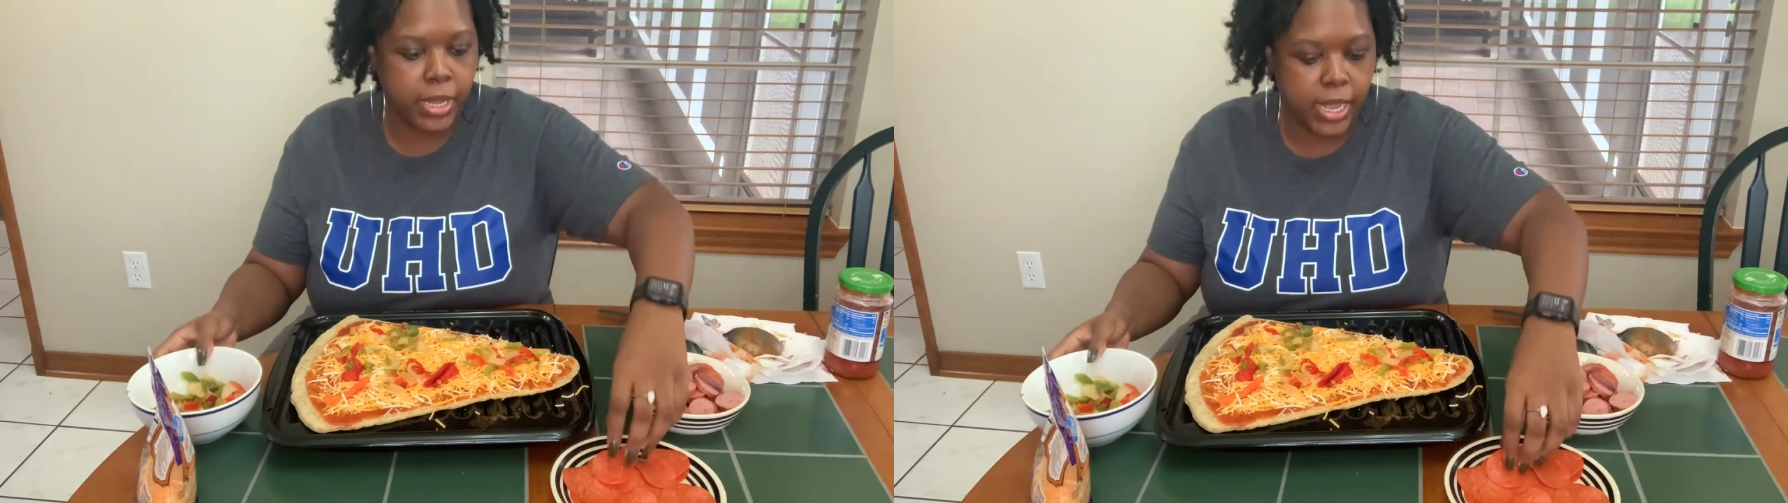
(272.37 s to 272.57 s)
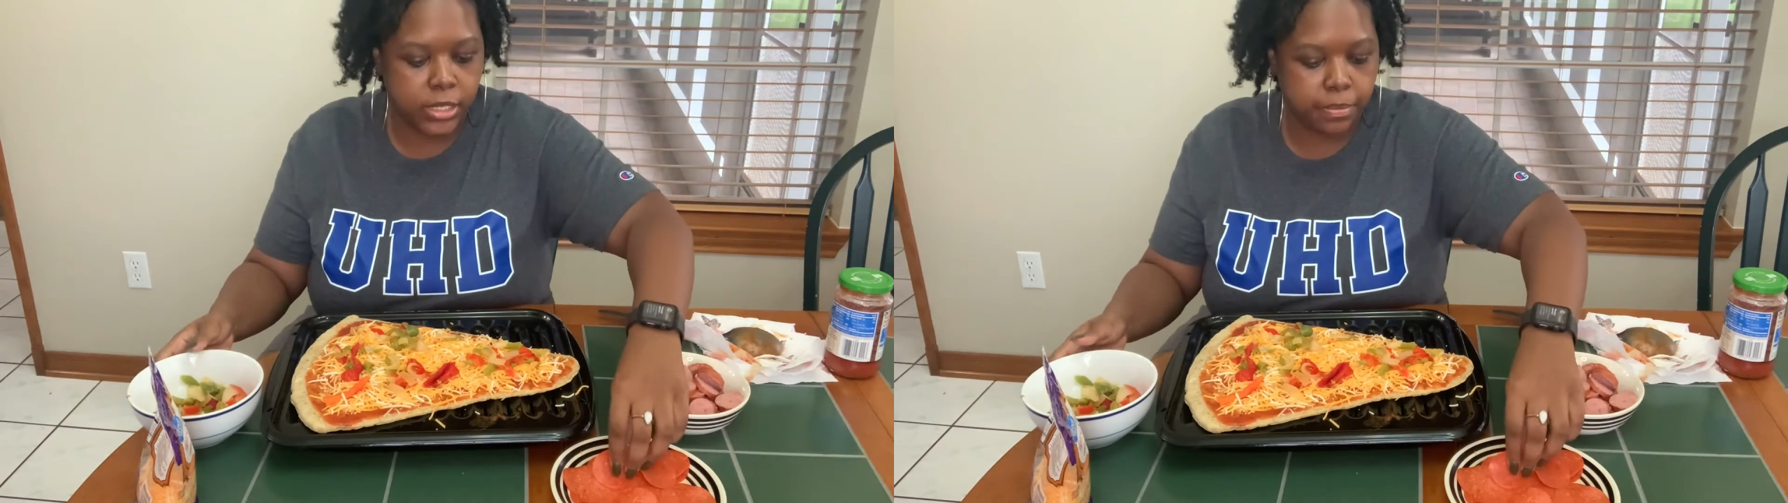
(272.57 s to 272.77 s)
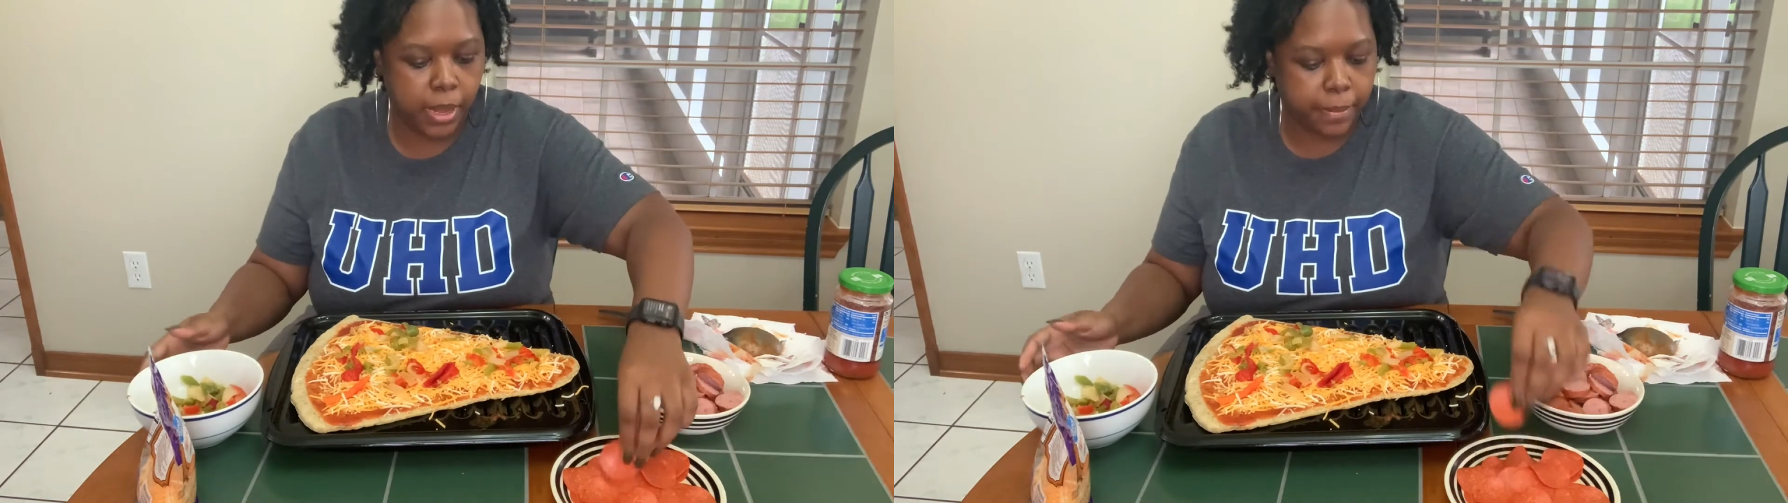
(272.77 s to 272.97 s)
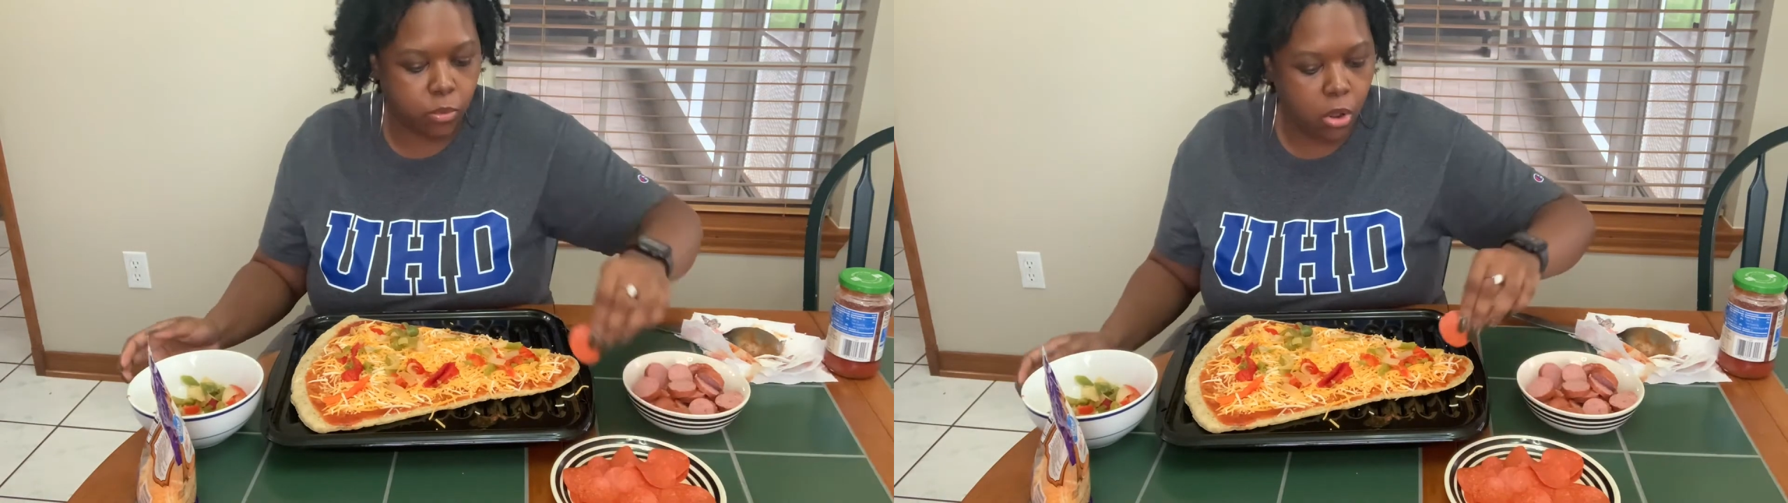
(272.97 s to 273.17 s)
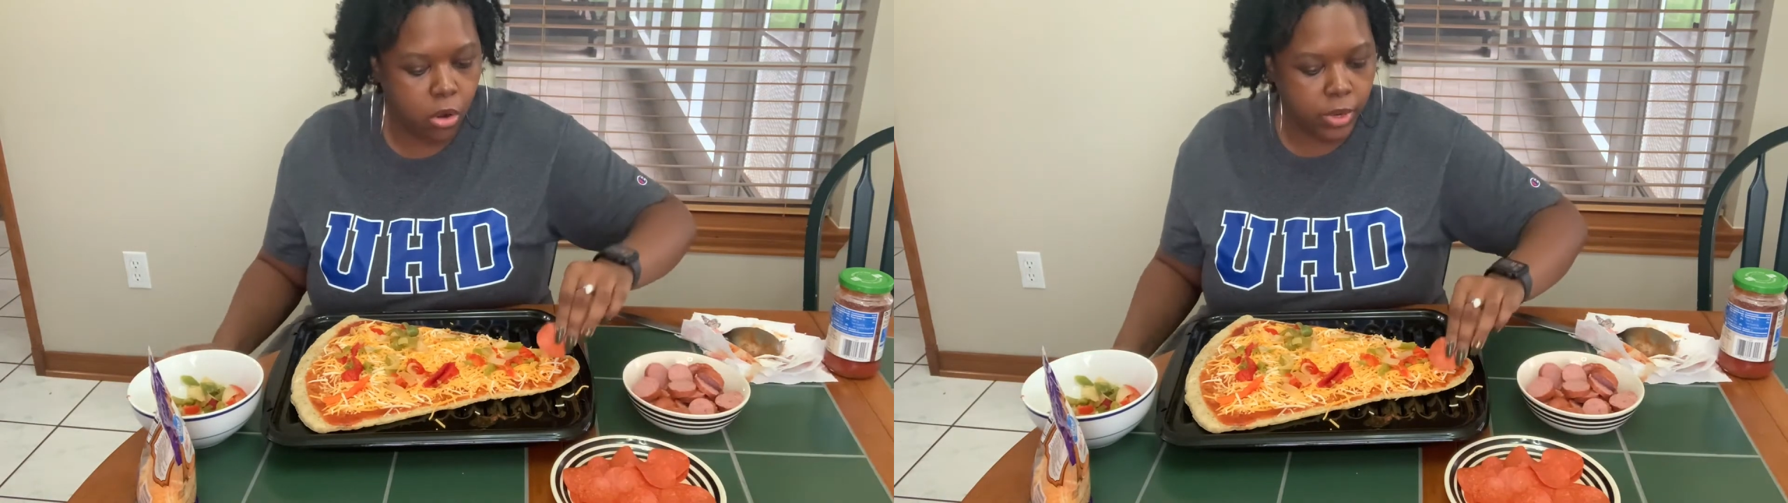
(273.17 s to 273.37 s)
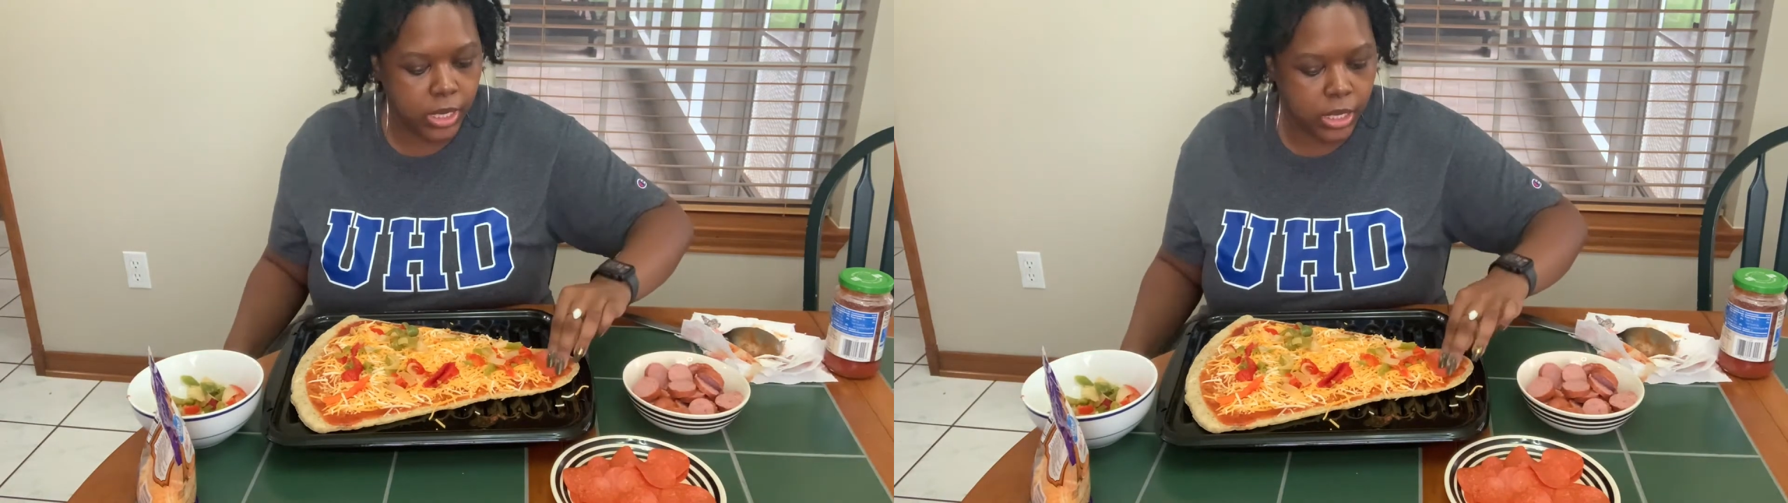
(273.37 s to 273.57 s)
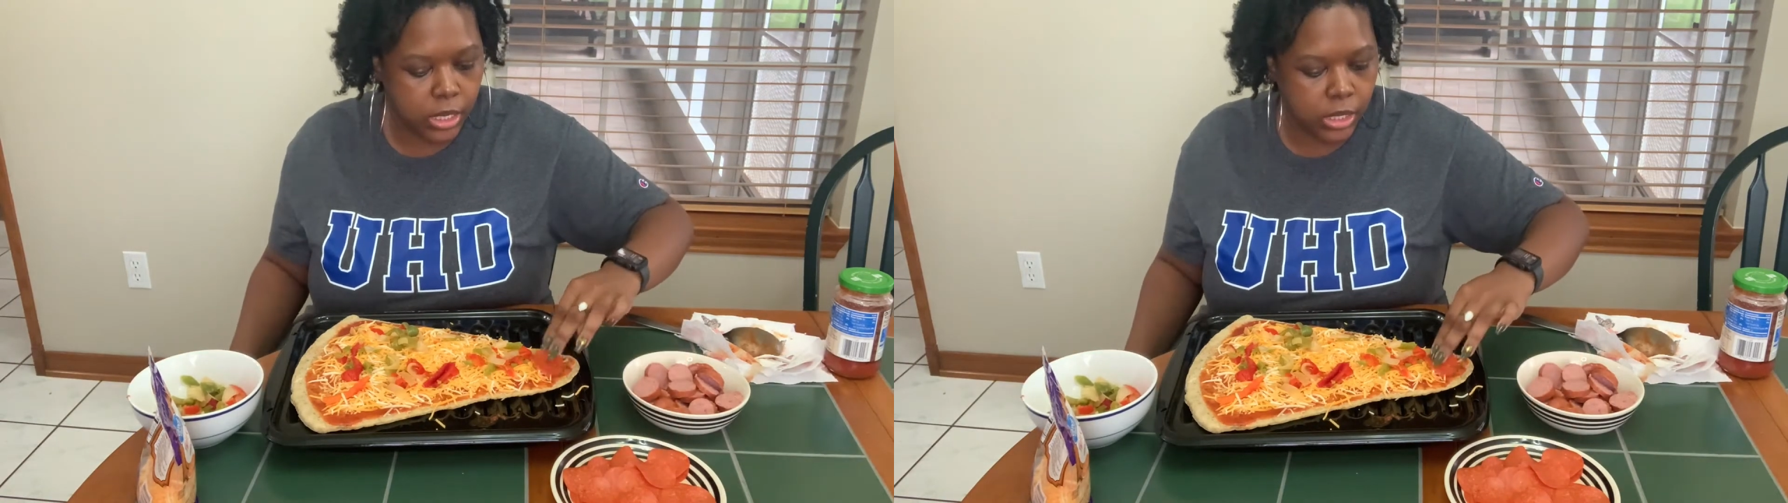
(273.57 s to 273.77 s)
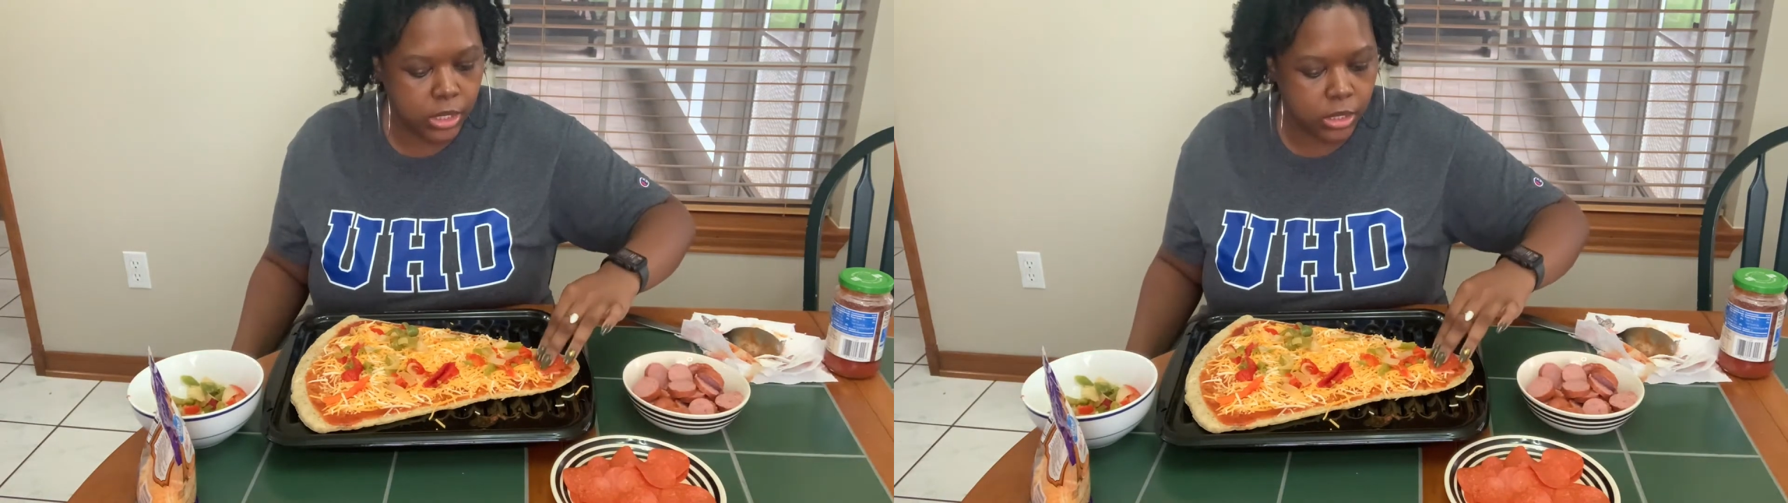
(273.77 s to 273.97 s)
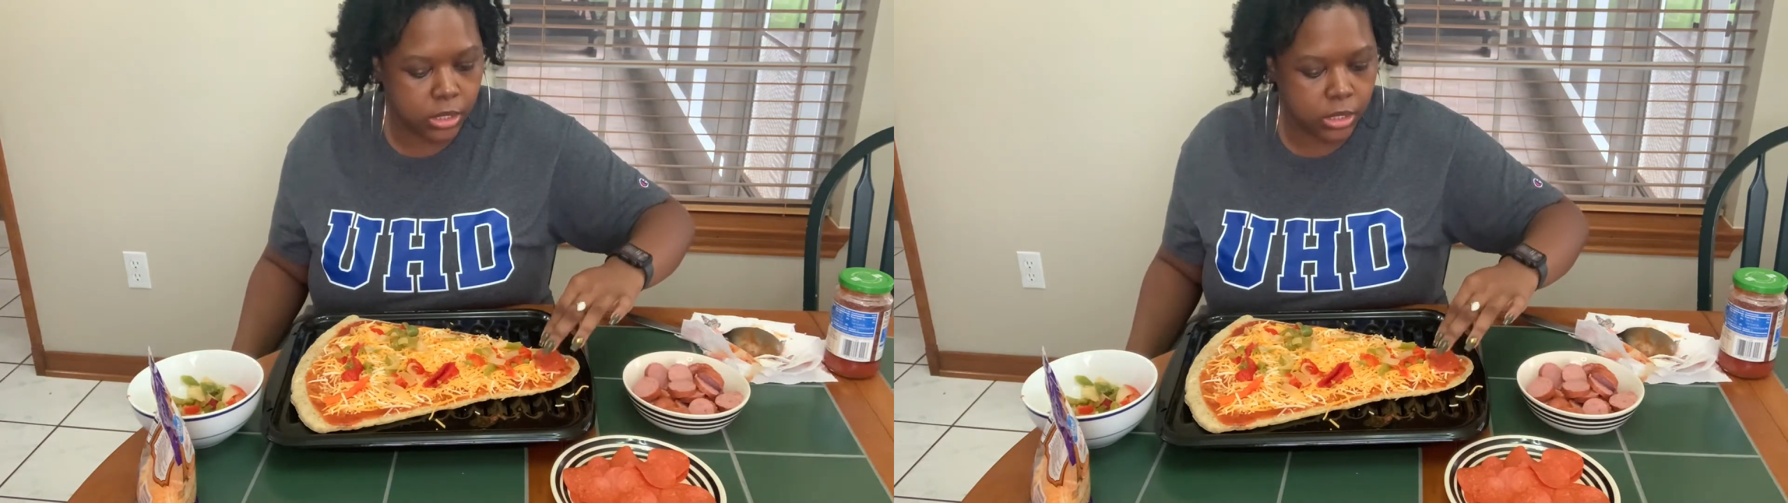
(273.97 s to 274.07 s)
add some pepperonis.